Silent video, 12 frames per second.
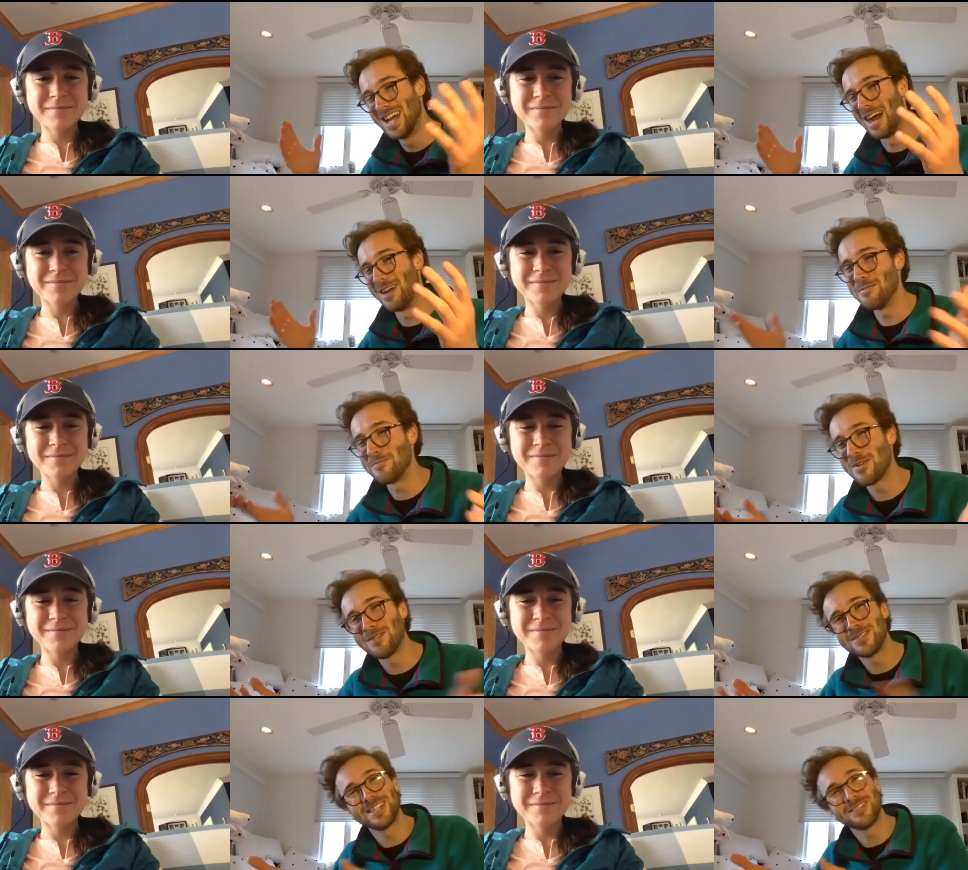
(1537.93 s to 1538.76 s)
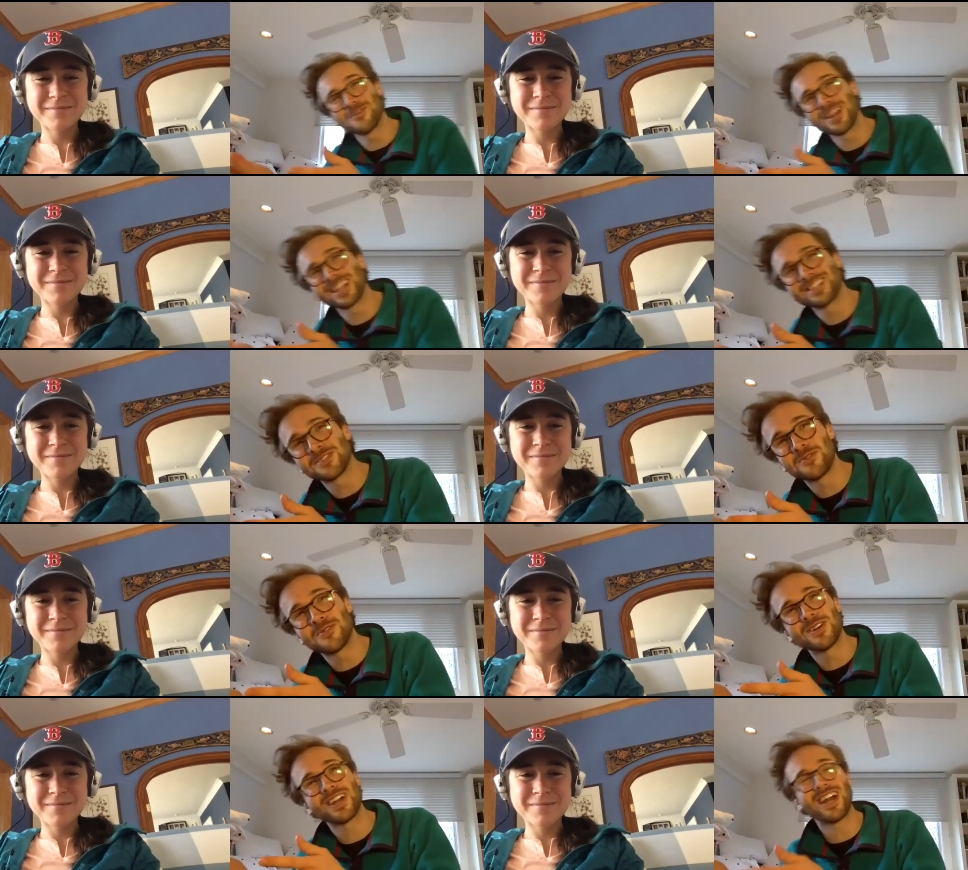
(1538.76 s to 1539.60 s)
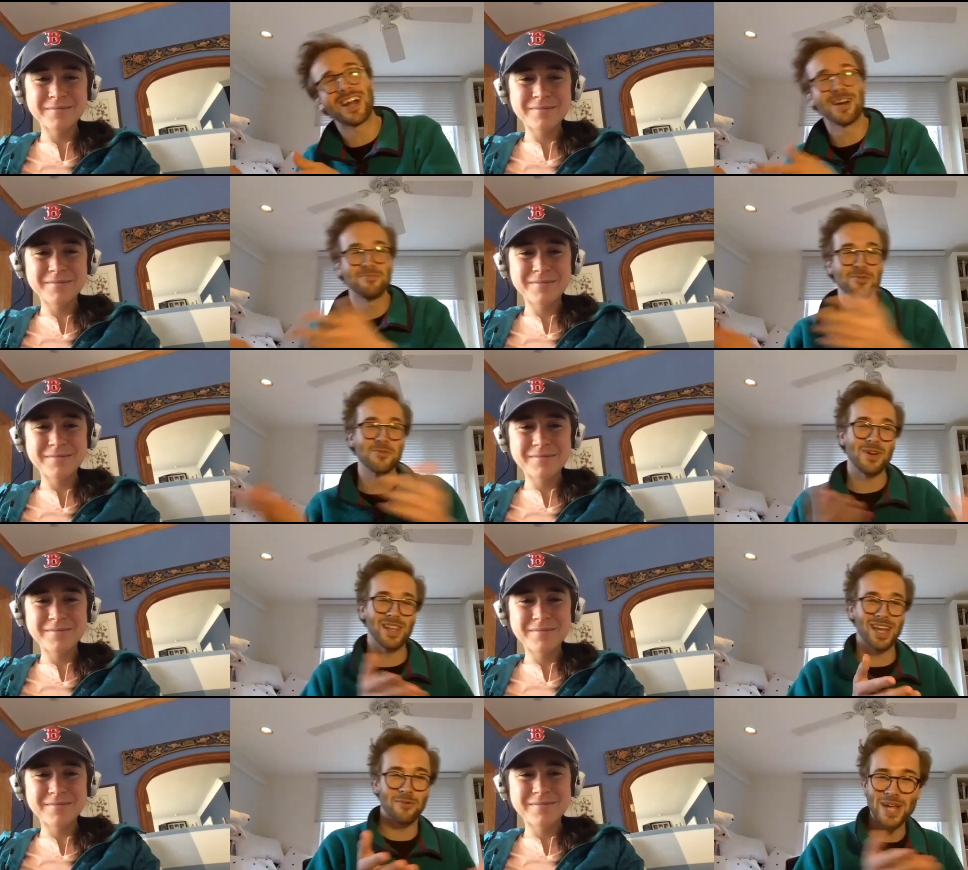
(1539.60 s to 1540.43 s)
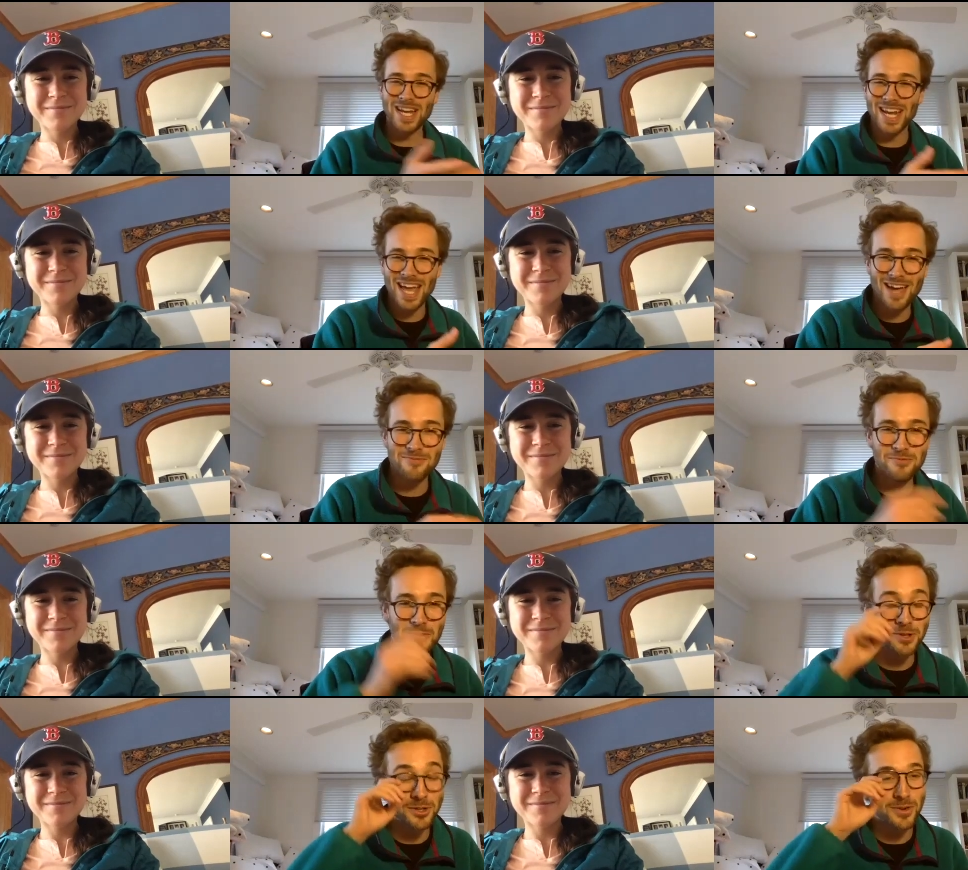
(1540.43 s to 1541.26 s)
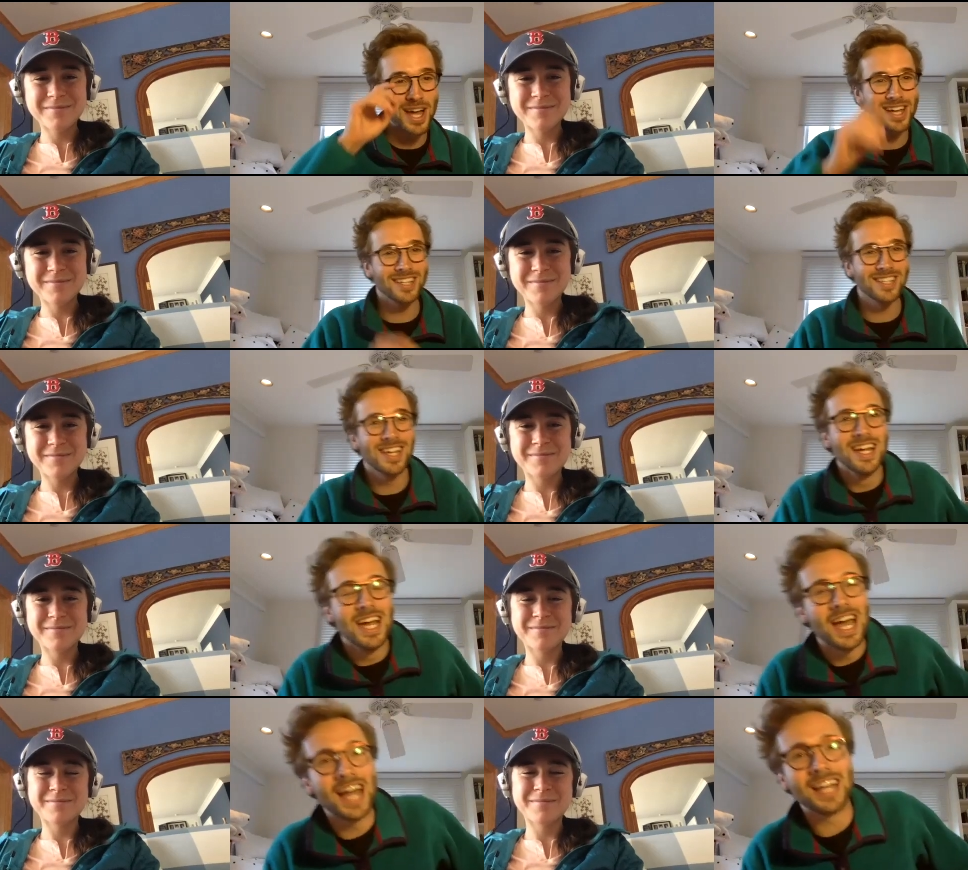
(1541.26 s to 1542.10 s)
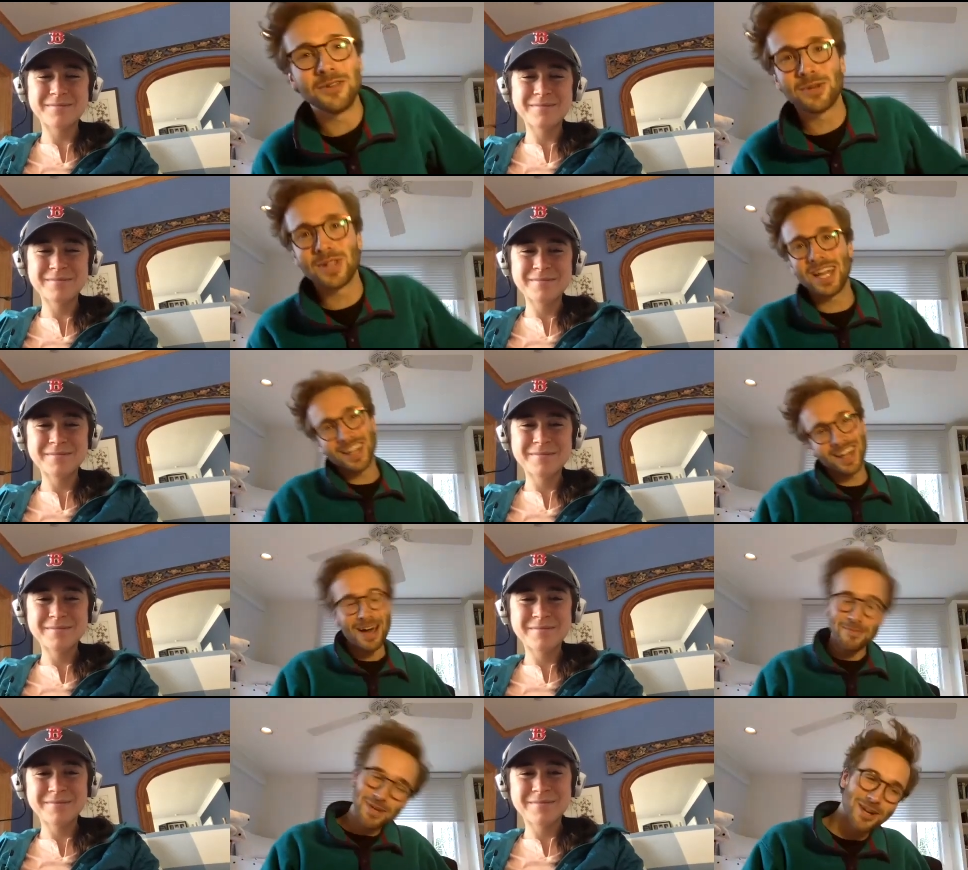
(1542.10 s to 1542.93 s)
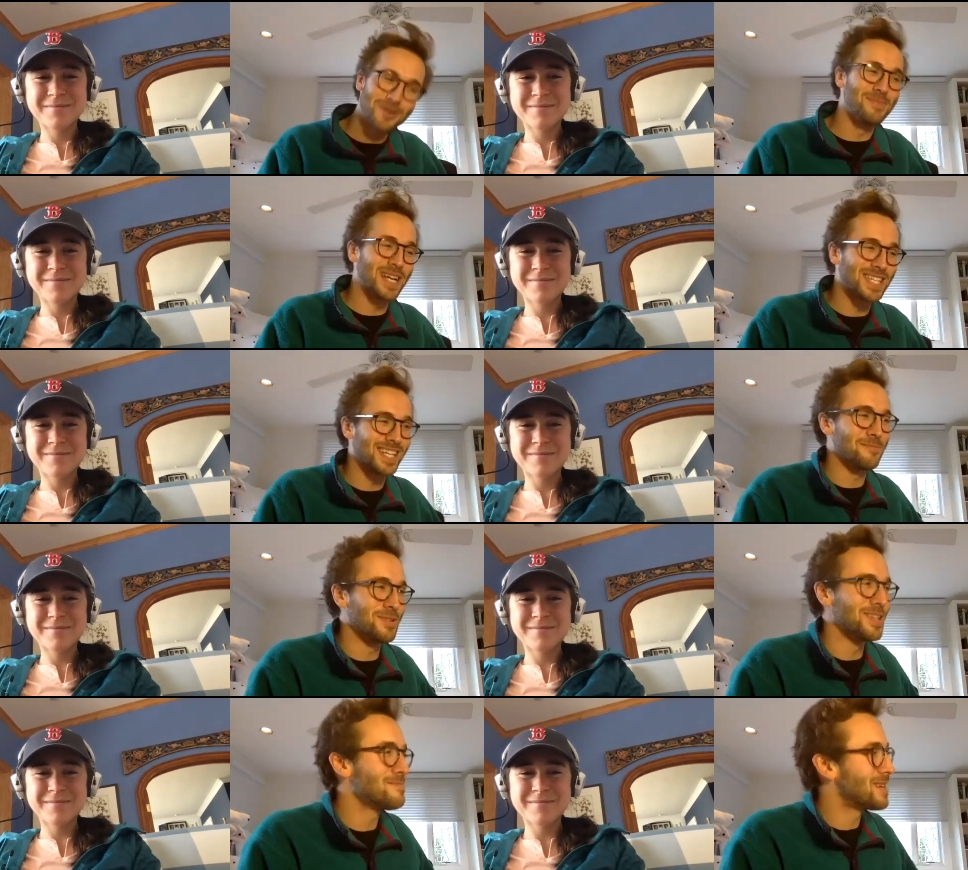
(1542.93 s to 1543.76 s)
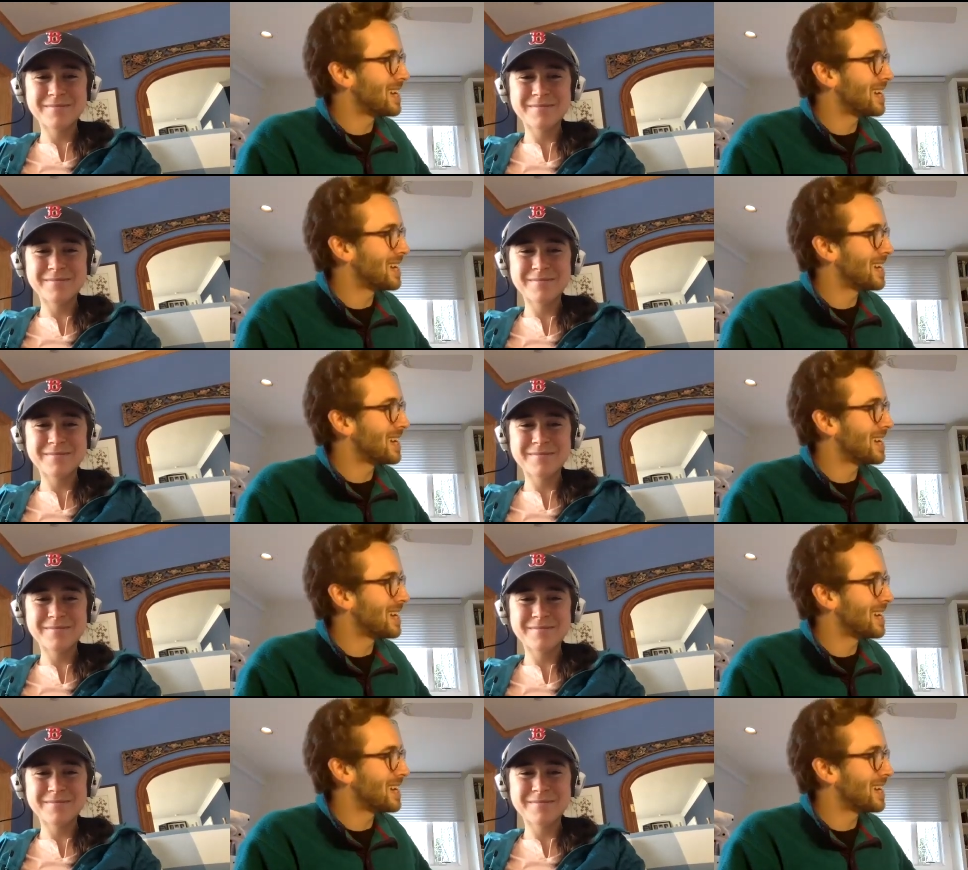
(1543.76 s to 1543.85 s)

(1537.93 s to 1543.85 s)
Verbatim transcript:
Speaker 1: I remember I was in the running store a couple, like a week and a half before the trials, and you were like, I'm going to go mix it up with them."